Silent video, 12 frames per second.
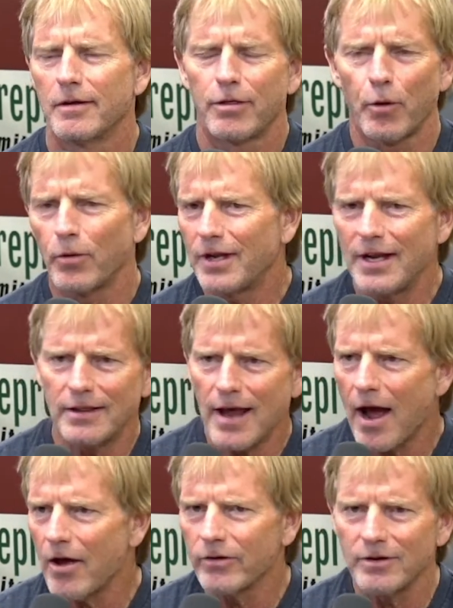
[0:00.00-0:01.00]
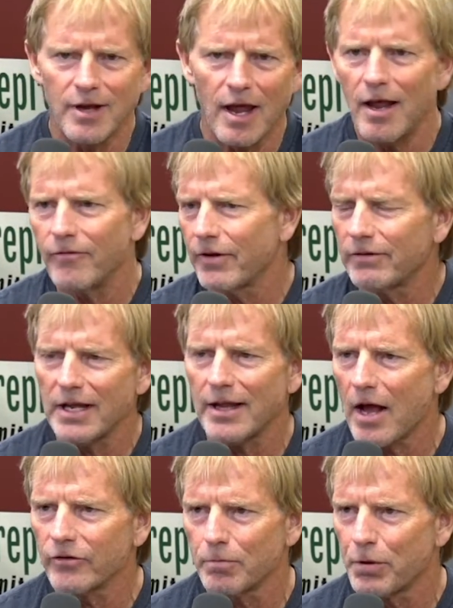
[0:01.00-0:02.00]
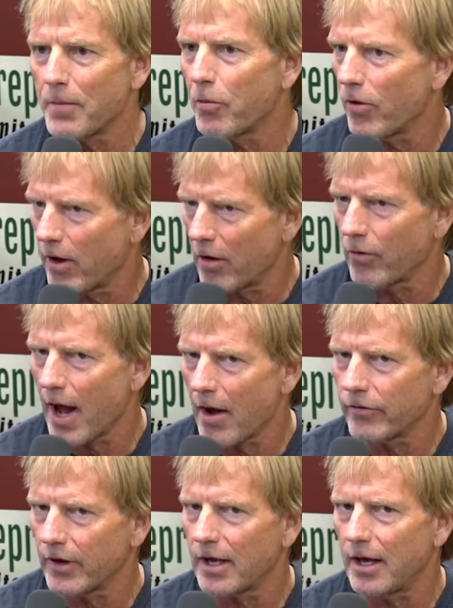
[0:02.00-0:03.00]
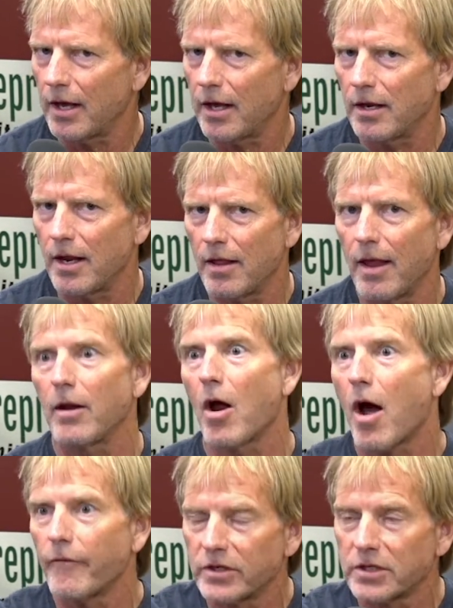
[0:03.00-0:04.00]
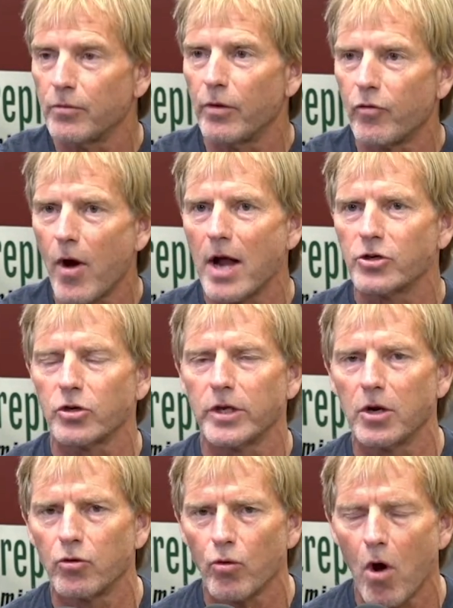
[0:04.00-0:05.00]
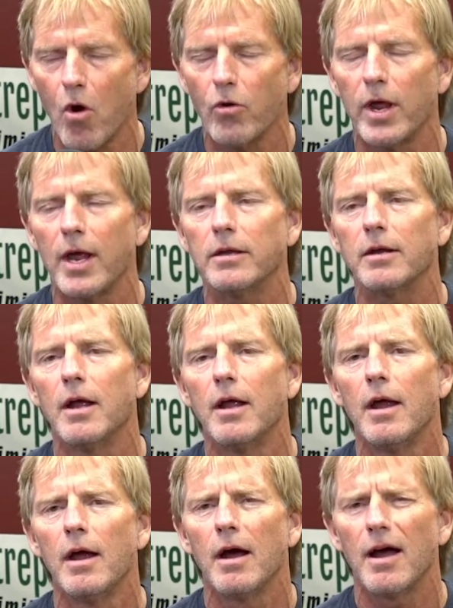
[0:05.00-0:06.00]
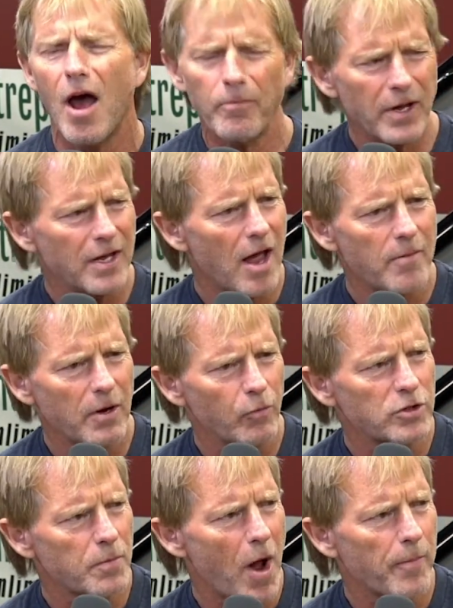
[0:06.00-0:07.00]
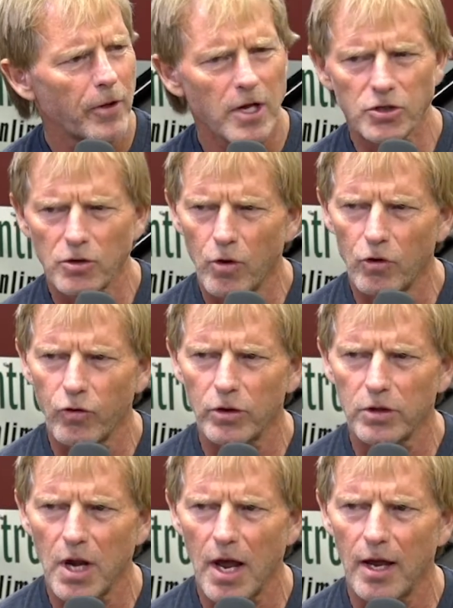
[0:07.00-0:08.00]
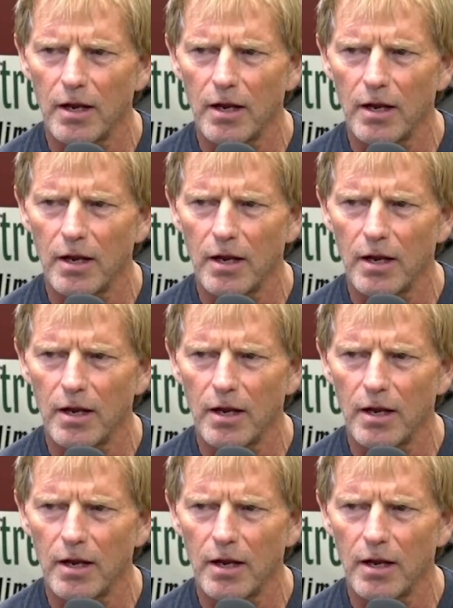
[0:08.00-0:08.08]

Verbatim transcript: thirteen thousand, ten thousand, fifteen thousand people there when I was a kid. And then obviously we've gradually grown it. How big, how many, what's the population of Roseville today?